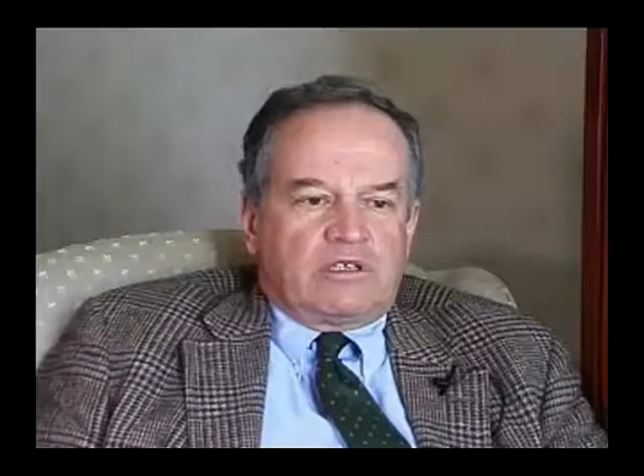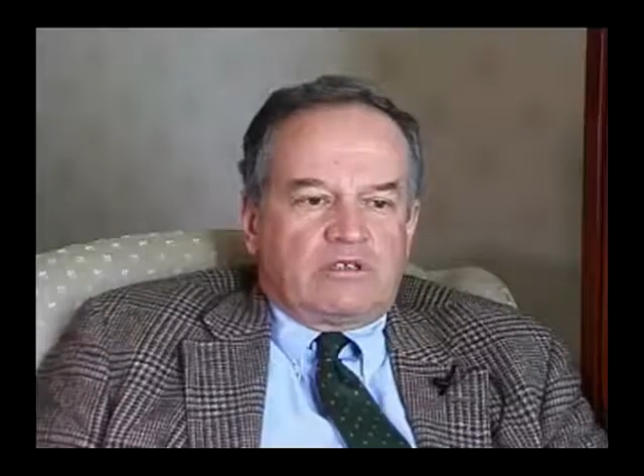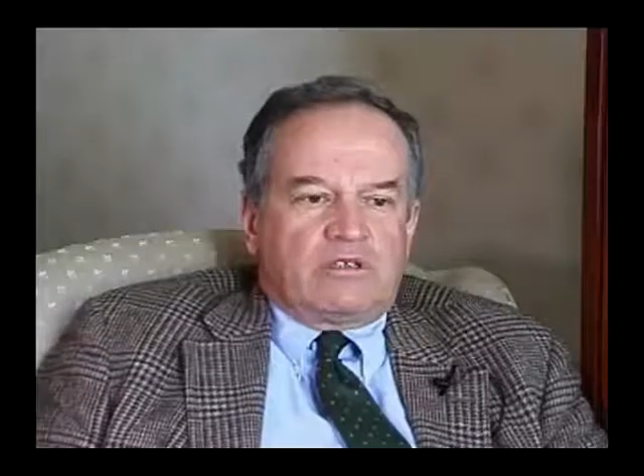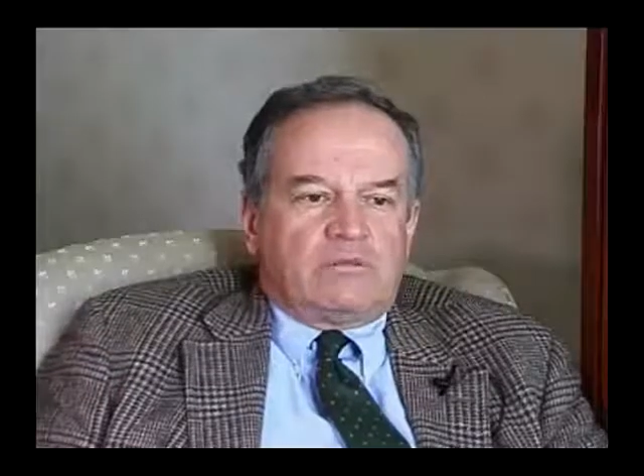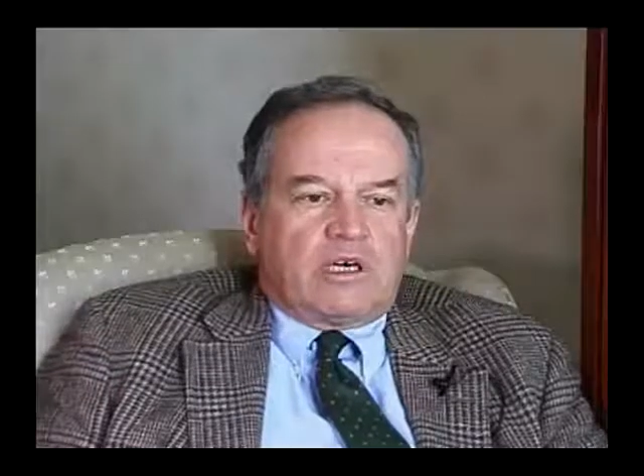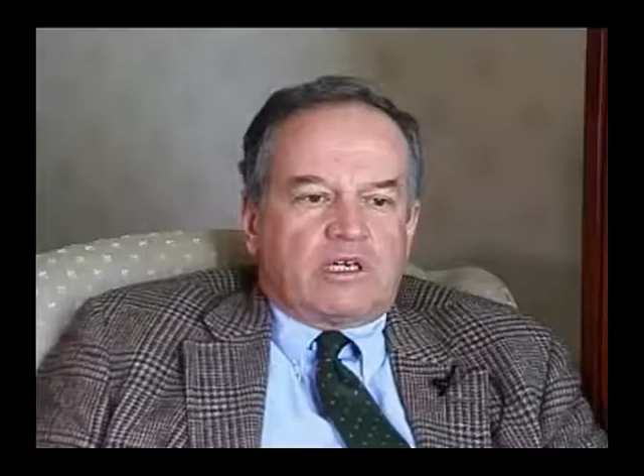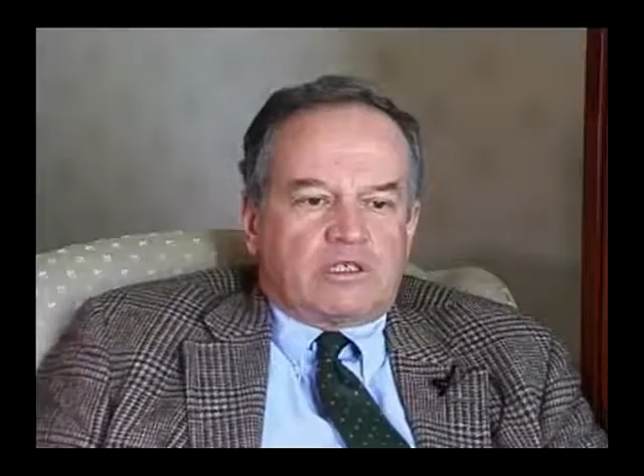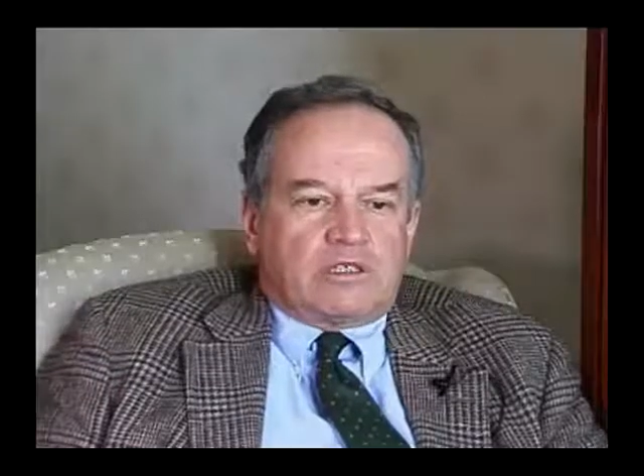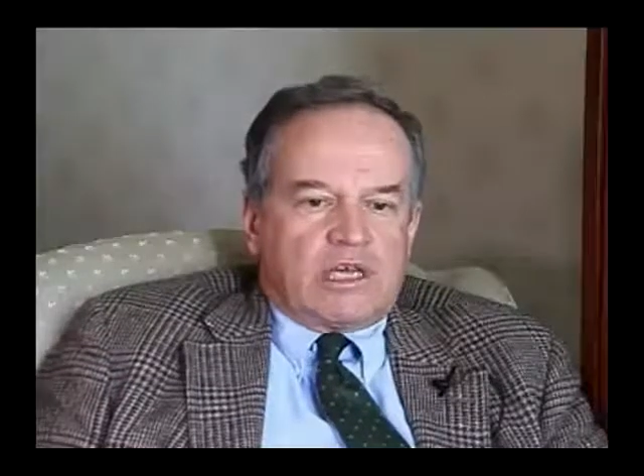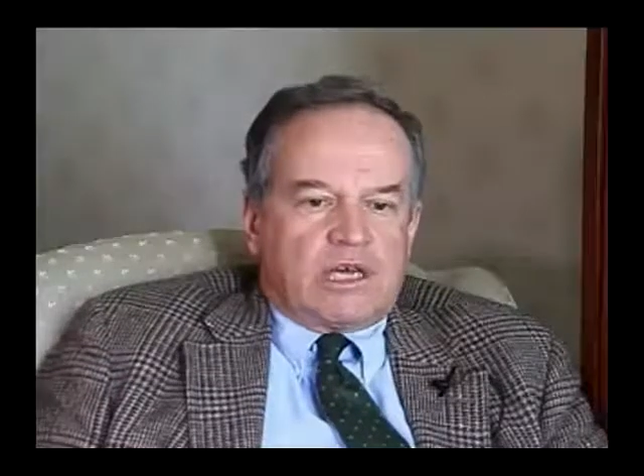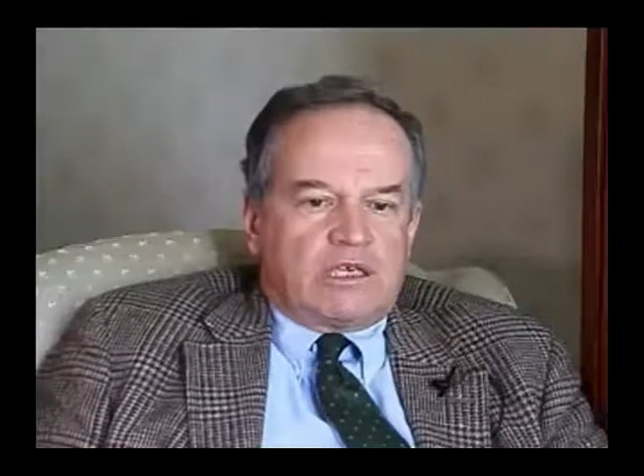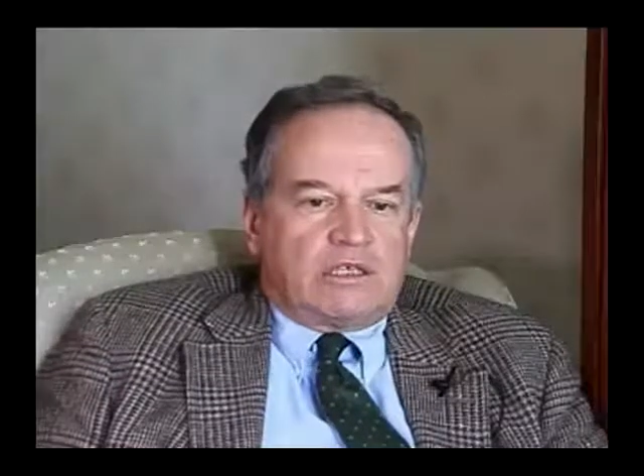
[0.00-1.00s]
including
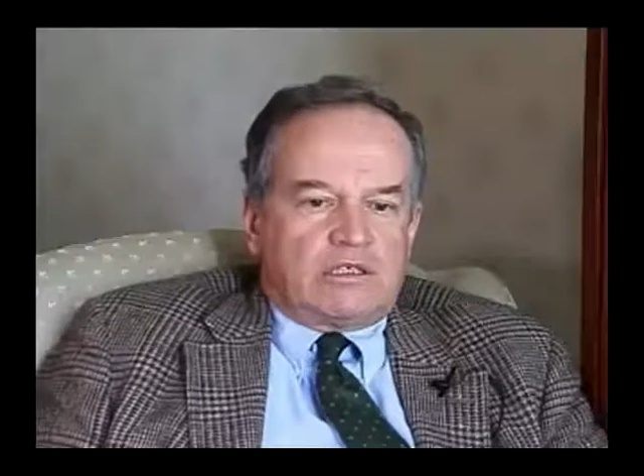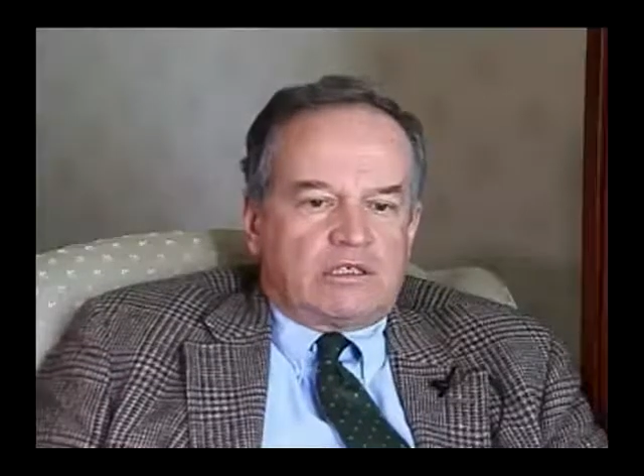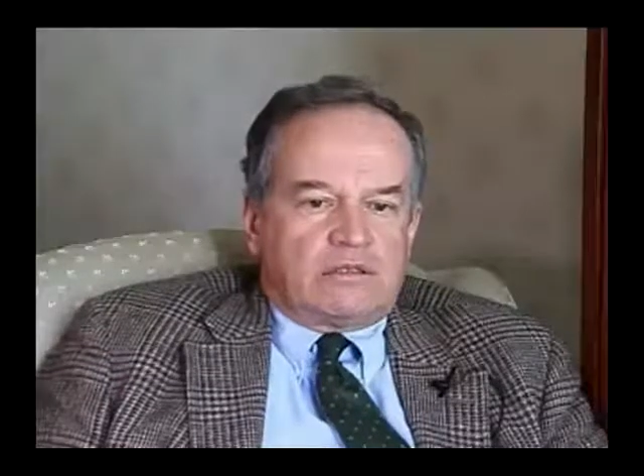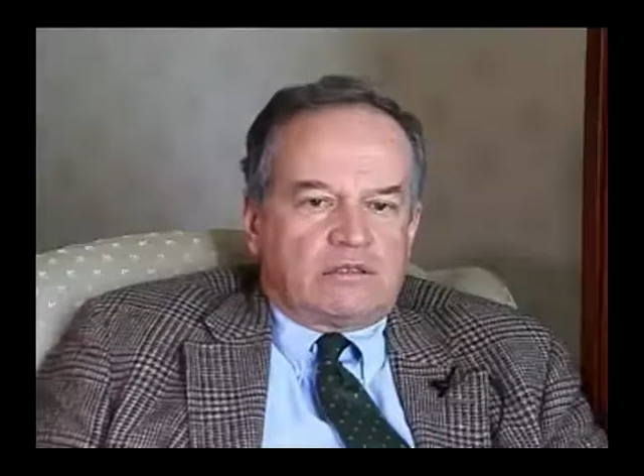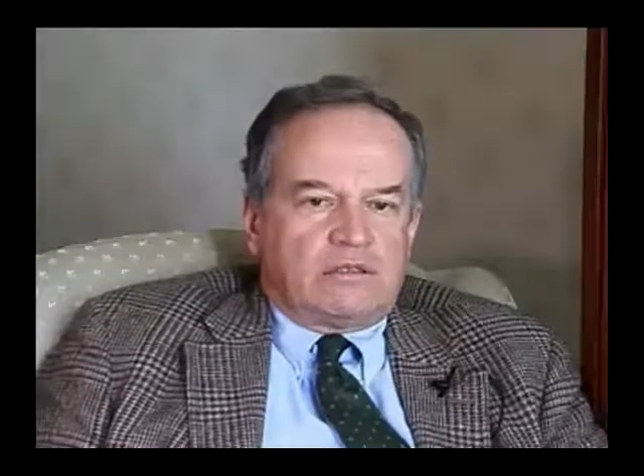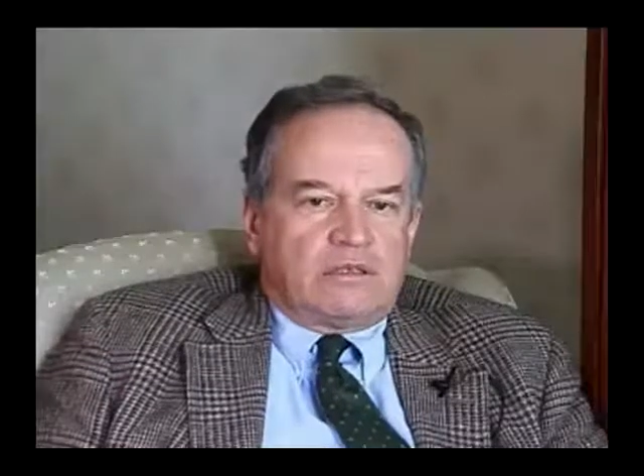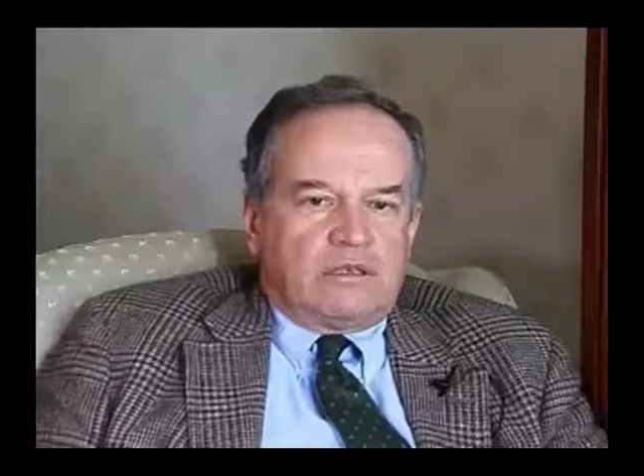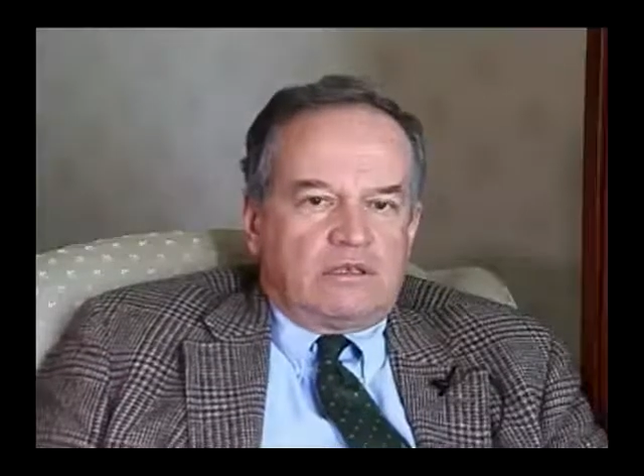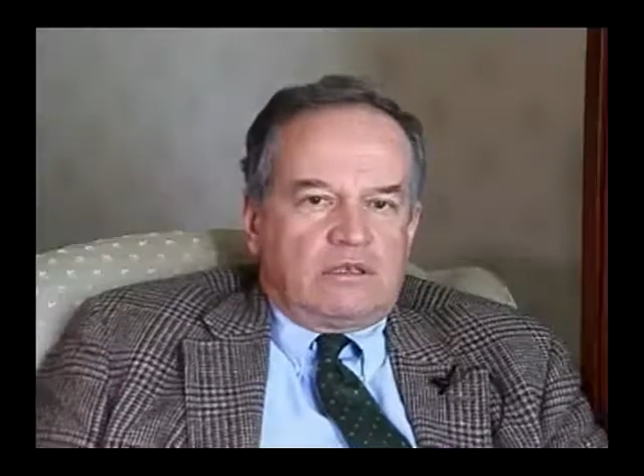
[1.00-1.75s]
Marshall Hodgson,